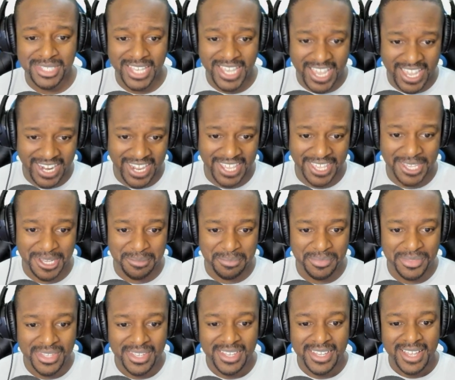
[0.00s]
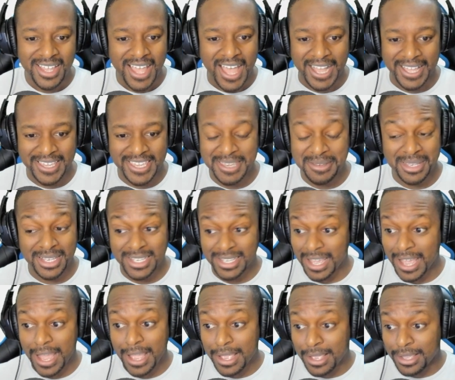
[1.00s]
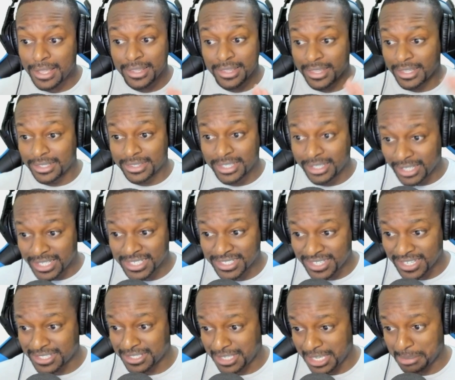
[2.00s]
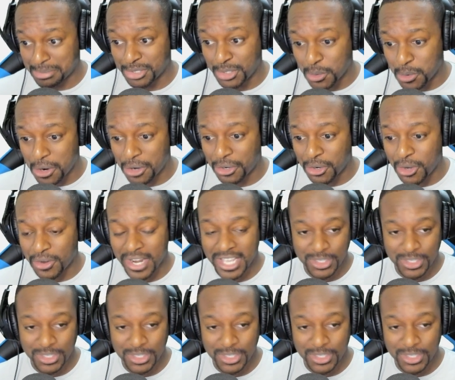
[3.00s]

to 8 a.m. I keep it, the, the list just keeps going on.